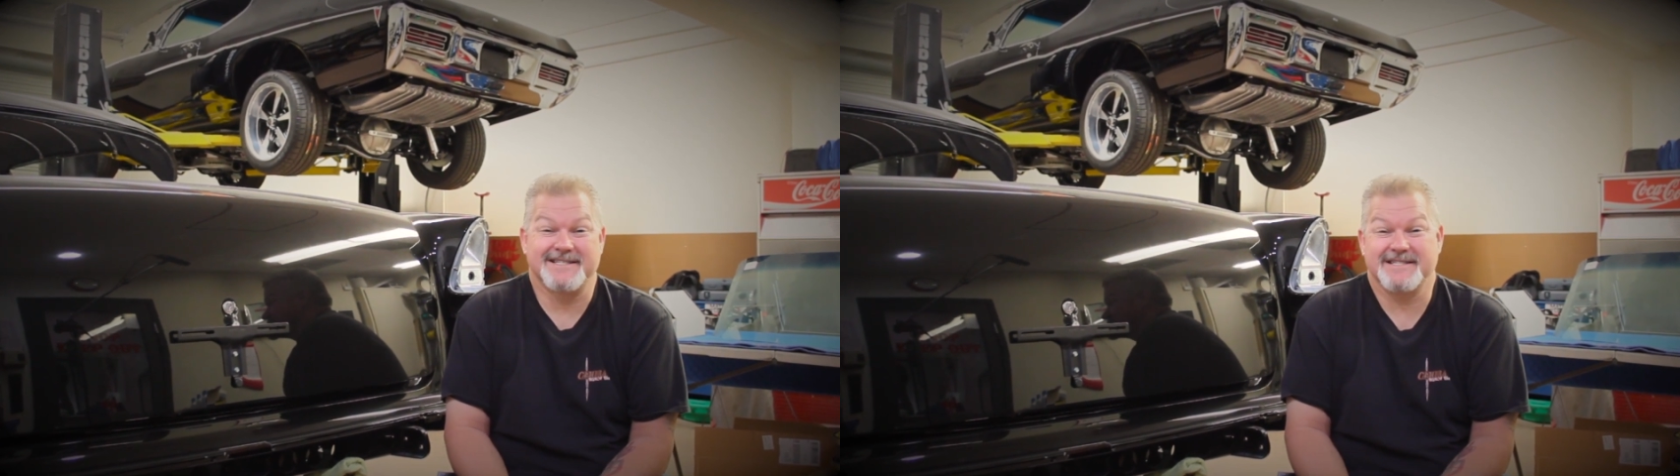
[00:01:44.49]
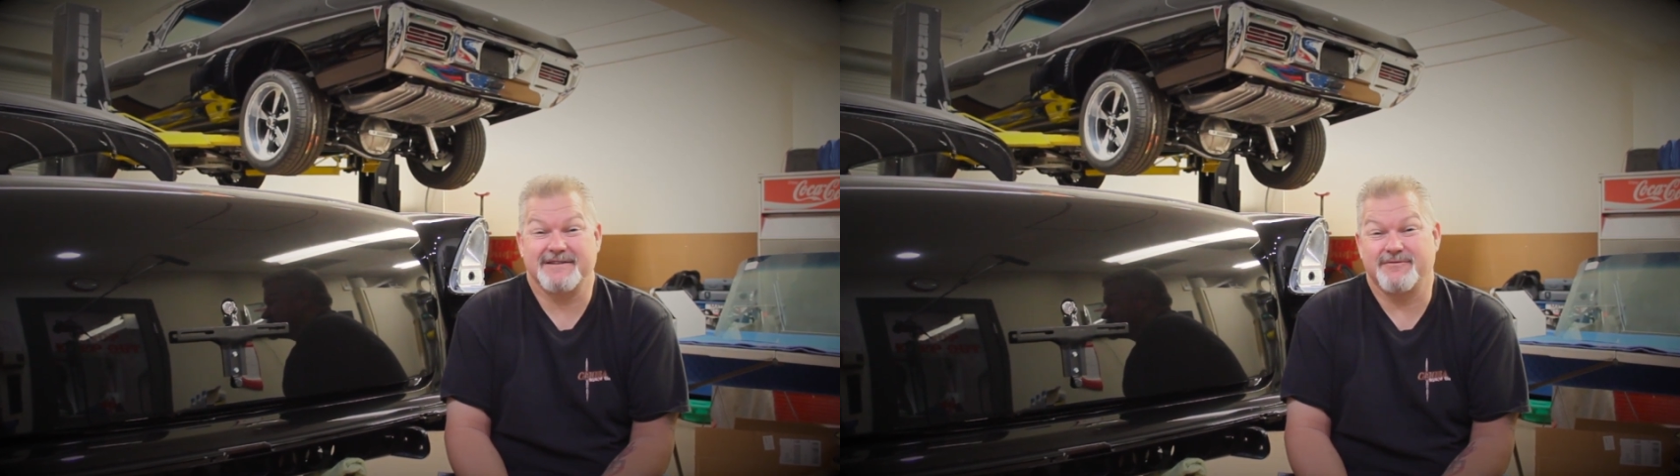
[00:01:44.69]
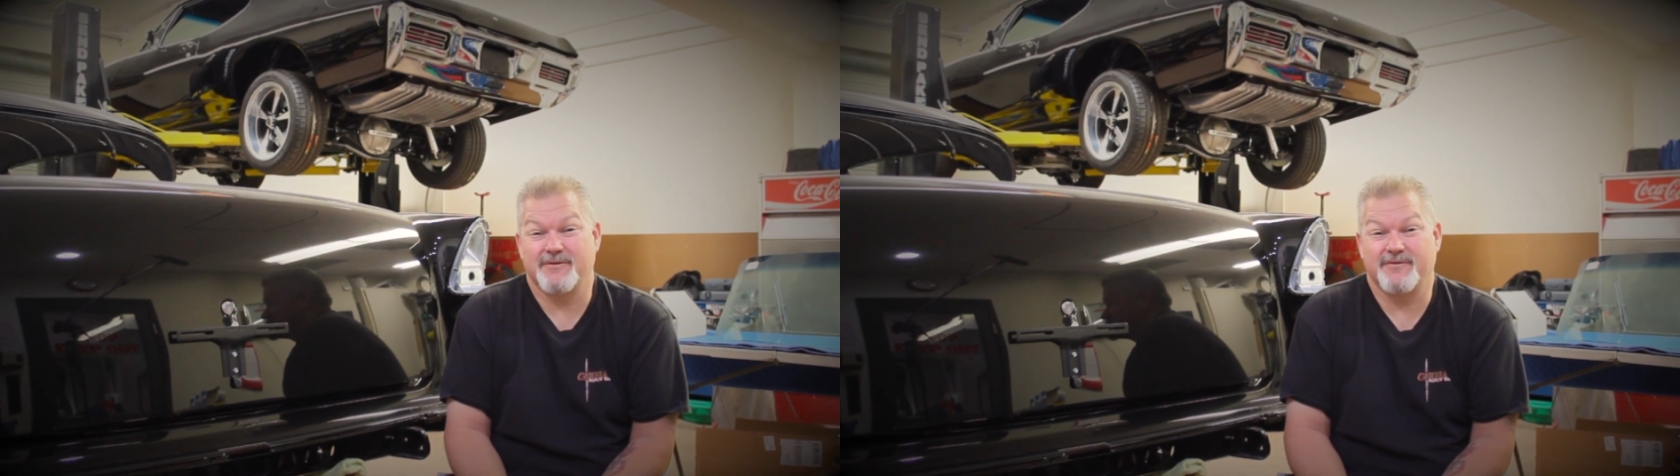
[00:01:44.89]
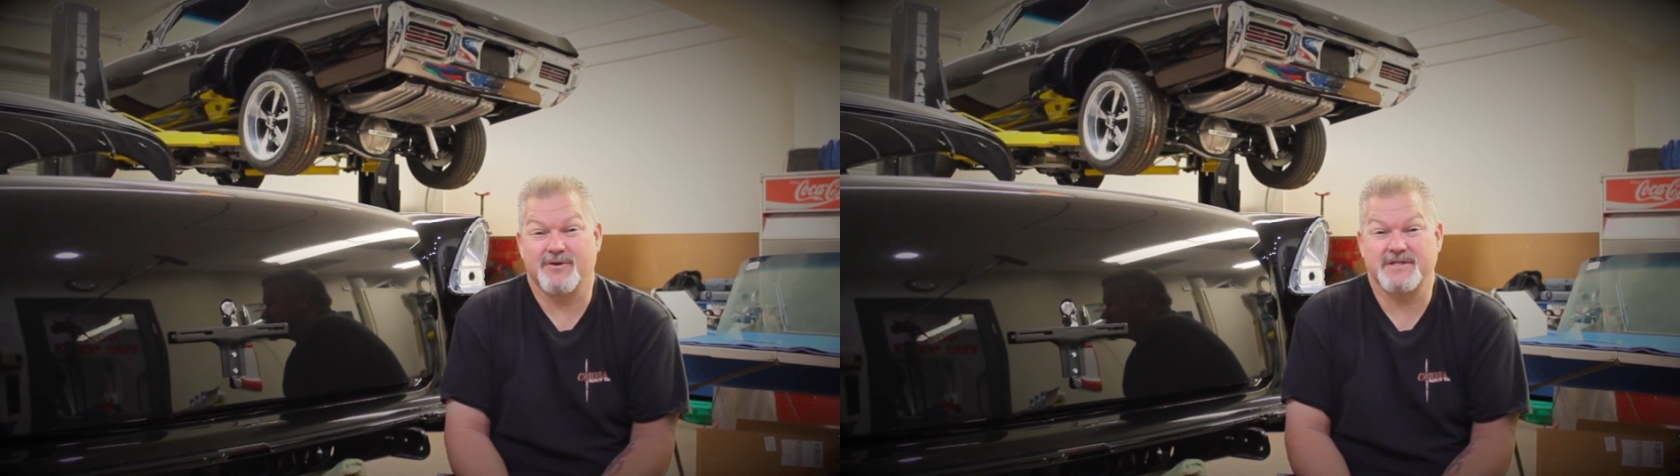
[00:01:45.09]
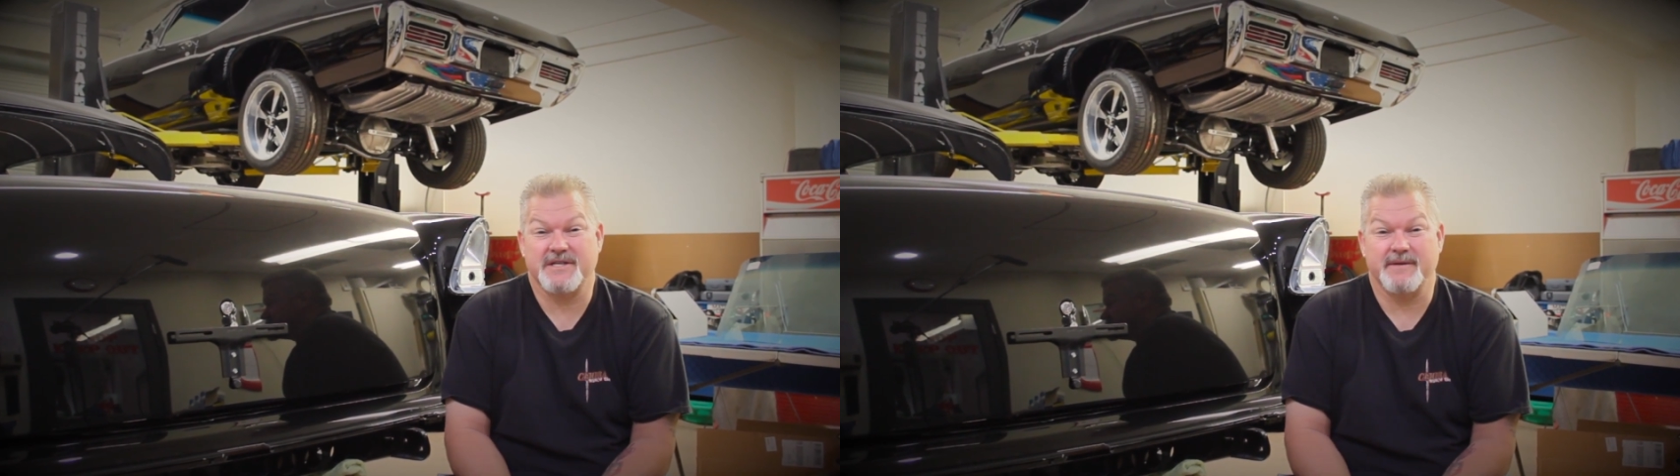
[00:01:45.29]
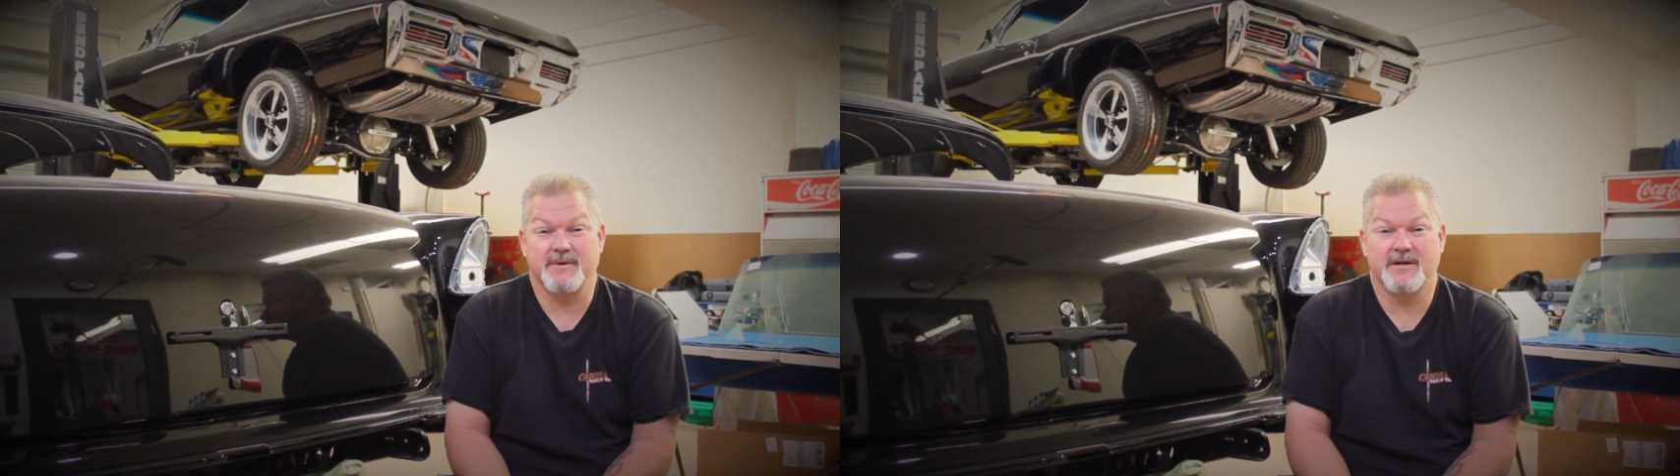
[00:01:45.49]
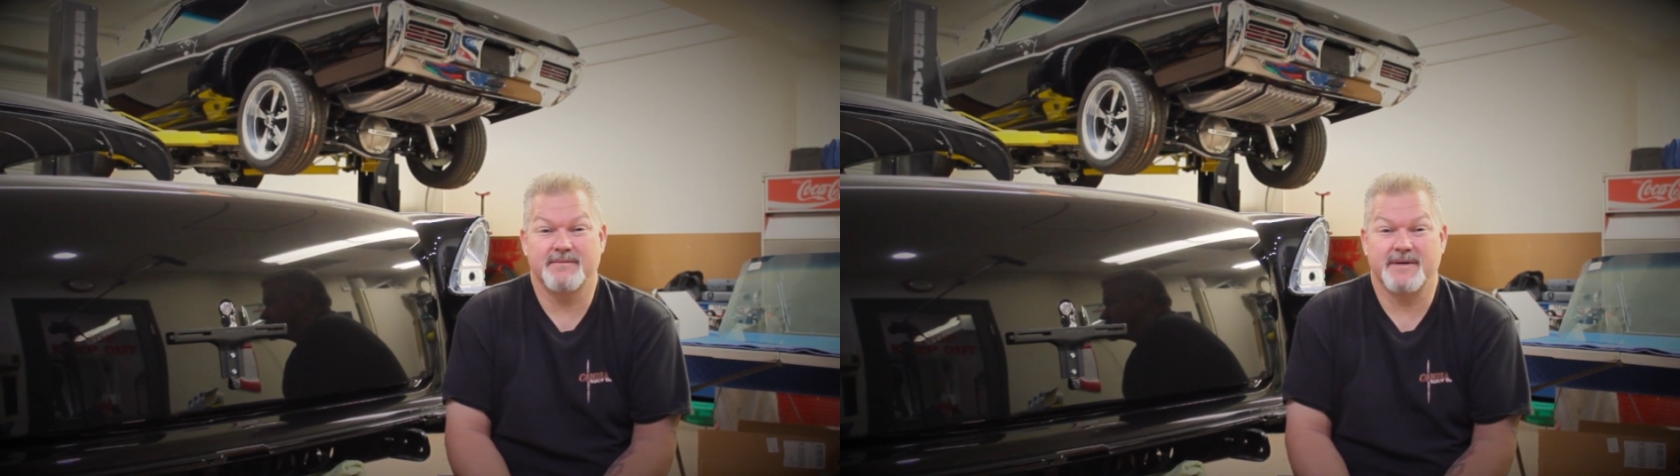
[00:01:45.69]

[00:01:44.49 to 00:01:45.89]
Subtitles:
a '64 Ford T-Bird,